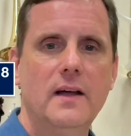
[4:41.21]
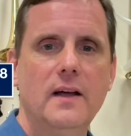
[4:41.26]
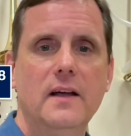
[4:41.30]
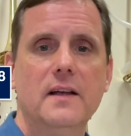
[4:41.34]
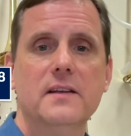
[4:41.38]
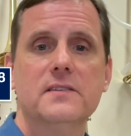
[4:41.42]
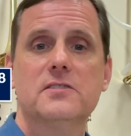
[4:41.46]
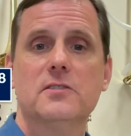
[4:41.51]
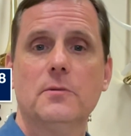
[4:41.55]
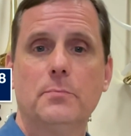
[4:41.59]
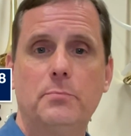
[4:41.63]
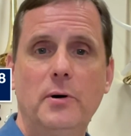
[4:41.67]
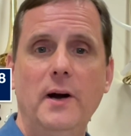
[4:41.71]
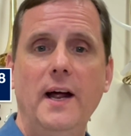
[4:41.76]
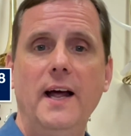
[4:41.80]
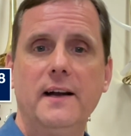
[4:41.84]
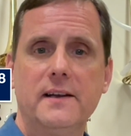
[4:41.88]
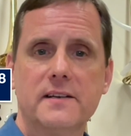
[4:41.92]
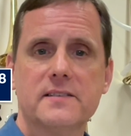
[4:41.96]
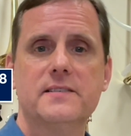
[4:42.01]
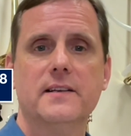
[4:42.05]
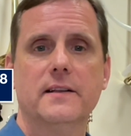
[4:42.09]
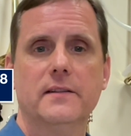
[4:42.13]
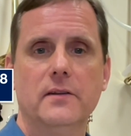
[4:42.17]
So
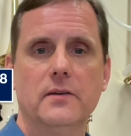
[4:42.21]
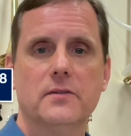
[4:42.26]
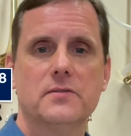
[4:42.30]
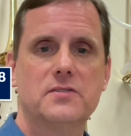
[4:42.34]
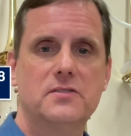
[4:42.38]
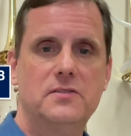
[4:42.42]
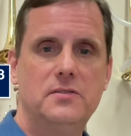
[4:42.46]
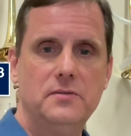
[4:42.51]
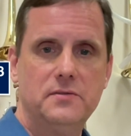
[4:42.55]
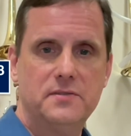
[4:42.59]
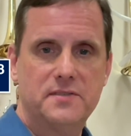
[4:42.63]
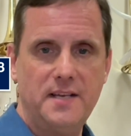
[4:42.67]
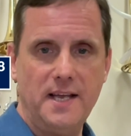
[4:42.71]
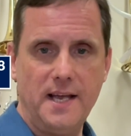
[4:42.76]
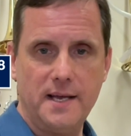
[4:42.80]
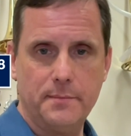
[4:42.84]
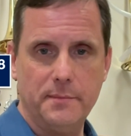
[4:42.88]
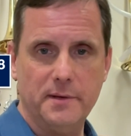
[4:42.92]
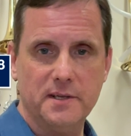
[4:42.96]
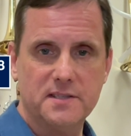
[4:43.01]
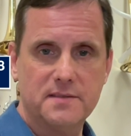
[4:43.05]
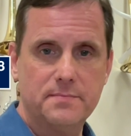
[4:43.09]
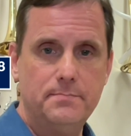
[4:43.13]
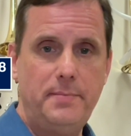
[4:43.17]
practicing those two
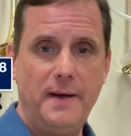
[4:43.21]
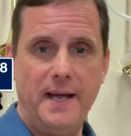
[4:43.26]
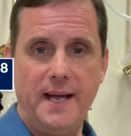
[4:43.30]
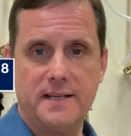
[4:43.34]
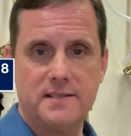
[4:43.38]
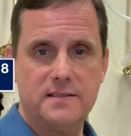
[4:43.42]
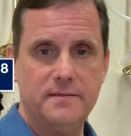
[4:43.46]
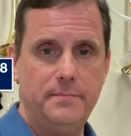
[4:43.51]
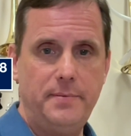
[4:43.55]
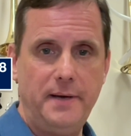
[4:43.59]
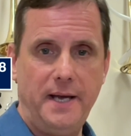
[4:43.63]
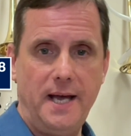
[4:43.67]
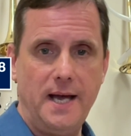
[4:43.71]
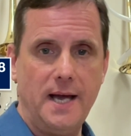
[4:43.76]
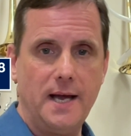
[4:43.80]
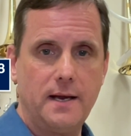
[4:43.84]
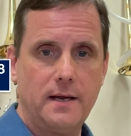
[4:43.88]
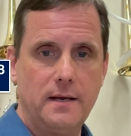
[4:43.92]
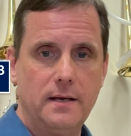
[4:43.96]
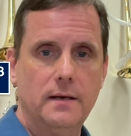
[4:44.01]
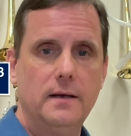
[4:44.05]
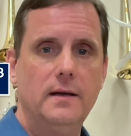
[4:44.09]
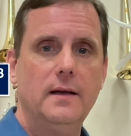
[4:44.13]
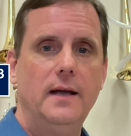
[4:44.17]
segments back to
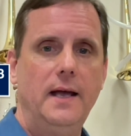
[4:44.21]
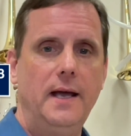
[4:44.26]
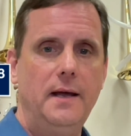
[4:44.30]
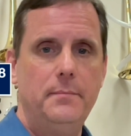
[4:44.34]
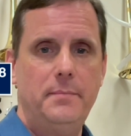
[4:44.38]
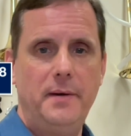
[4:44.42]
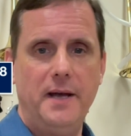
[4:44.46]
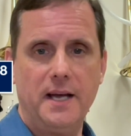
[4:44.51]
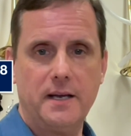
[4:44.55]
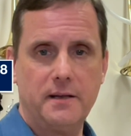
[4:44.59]
back and